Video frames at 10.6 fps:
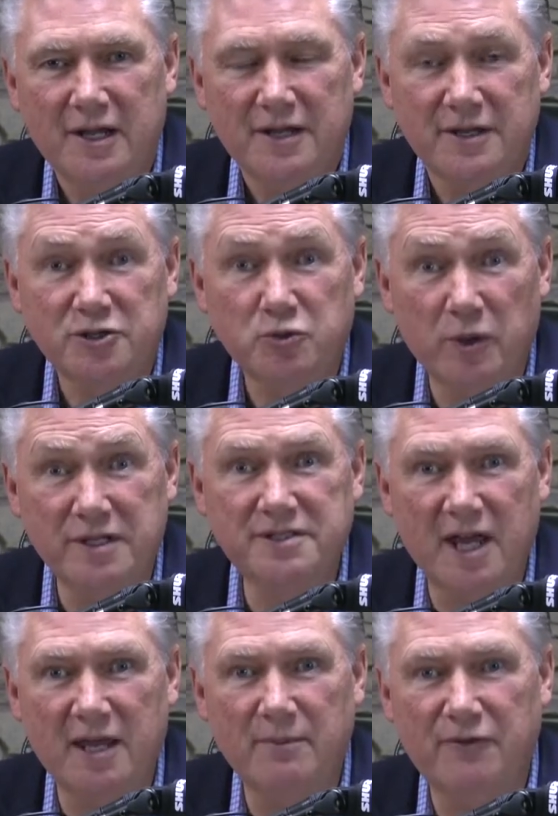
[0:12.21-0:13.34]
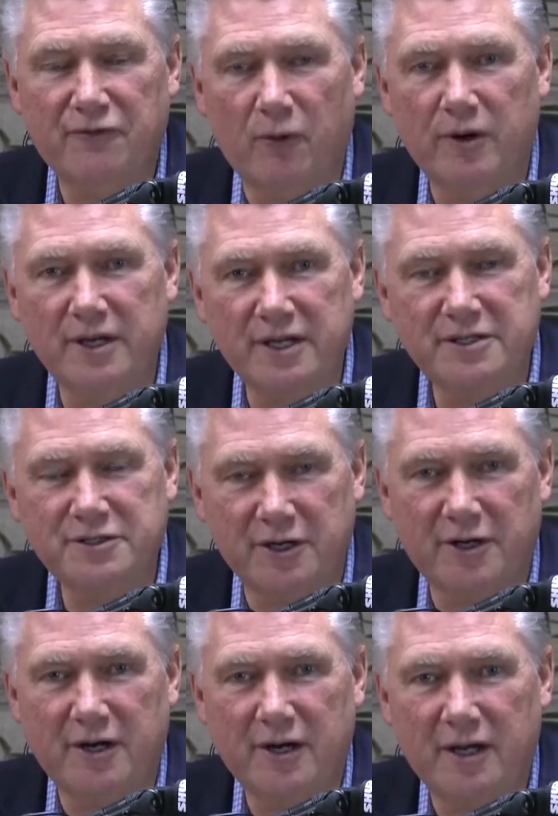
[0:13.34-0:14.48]
this Wednesday before
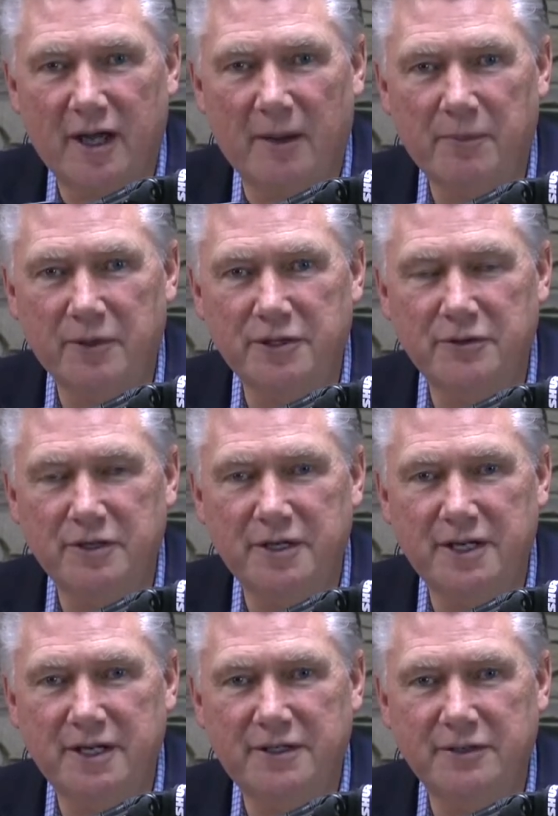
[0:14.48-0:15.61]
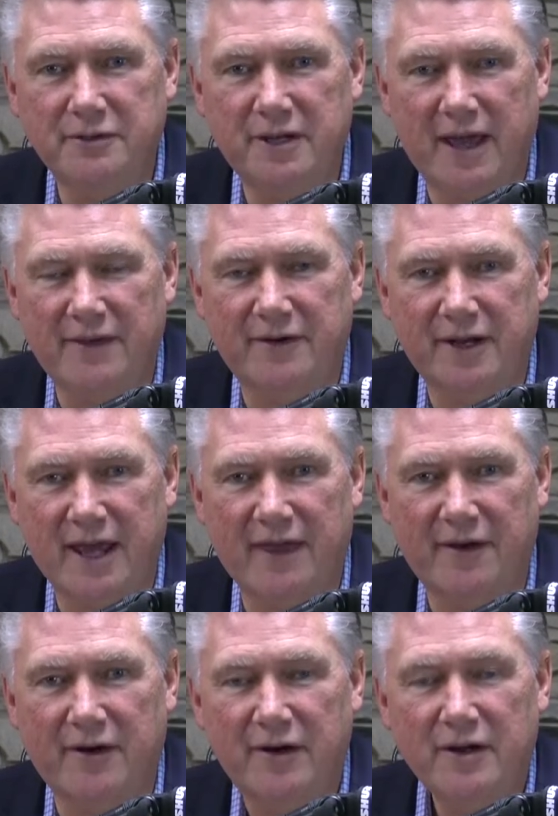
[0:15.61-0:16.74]
Easter opportunity to gather
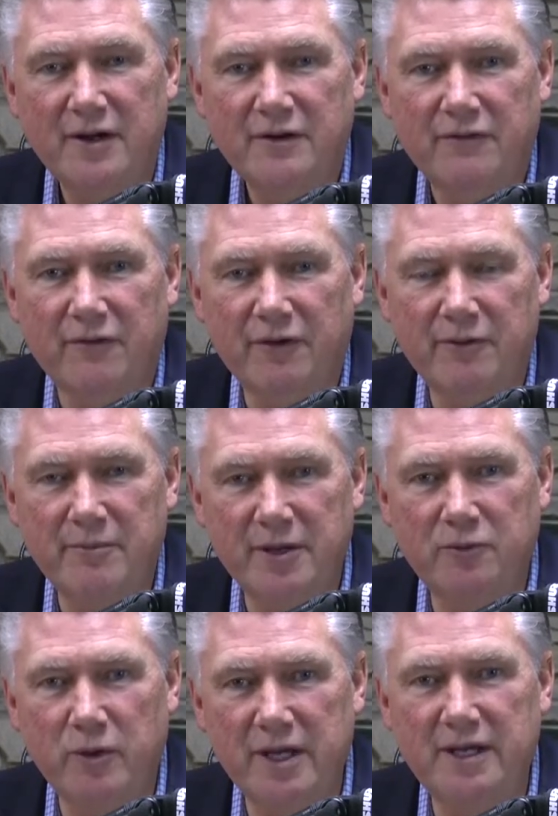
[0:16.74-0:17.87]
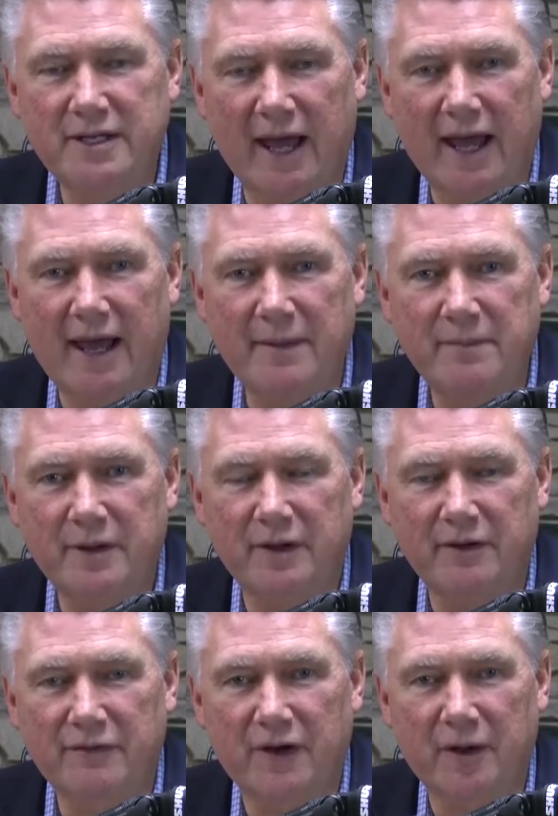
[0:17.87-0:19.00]
together for the midweek time
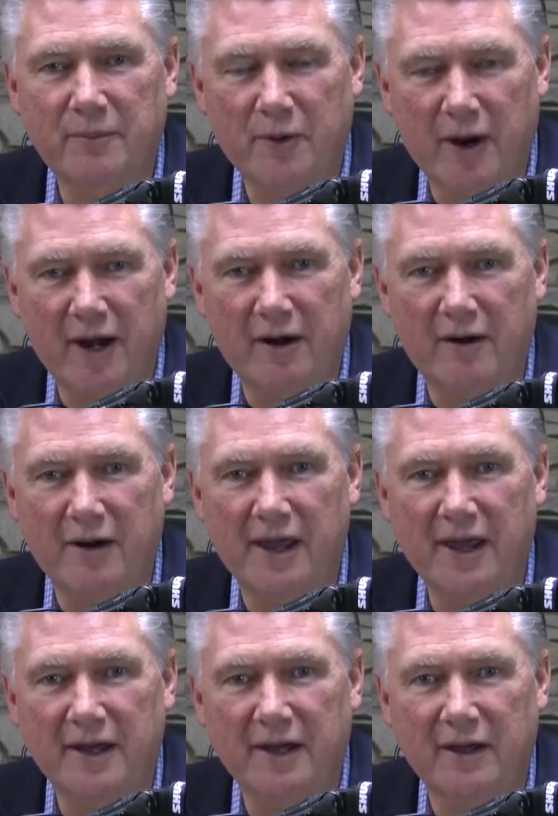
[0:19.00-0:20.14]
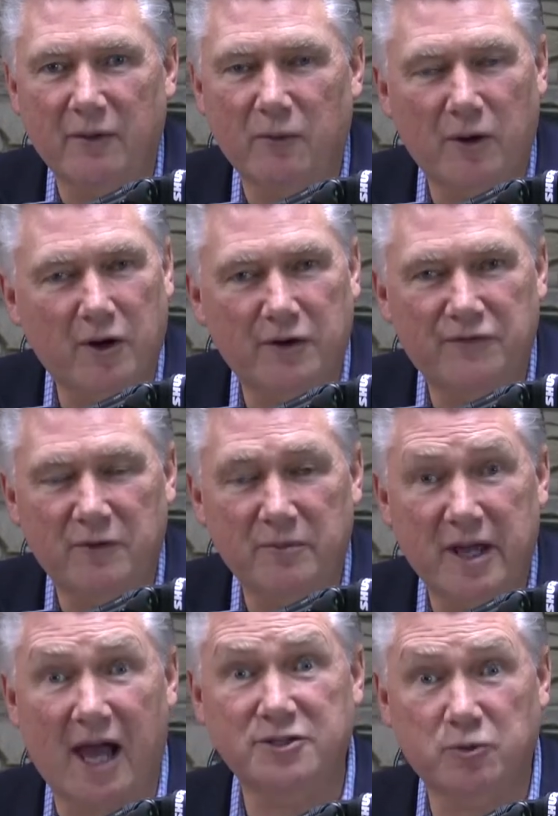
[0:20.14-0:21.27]
of prayer and a word from
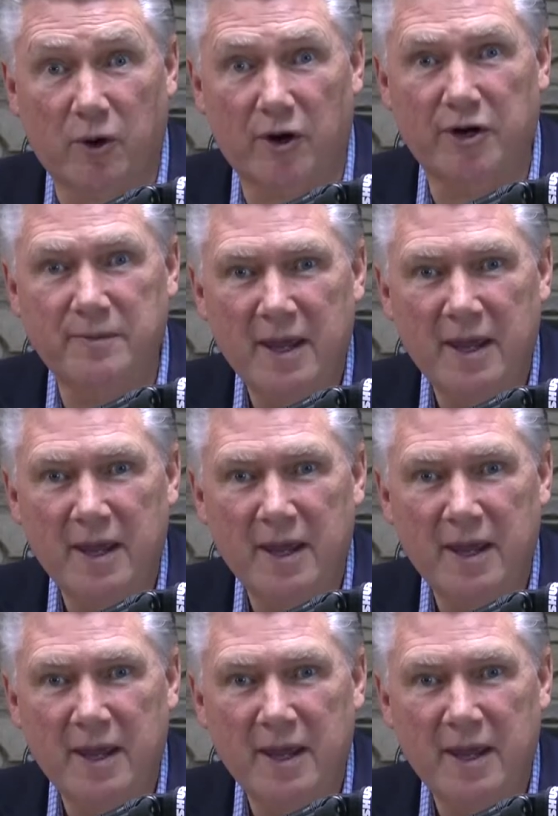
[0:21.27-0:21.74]
God's Word.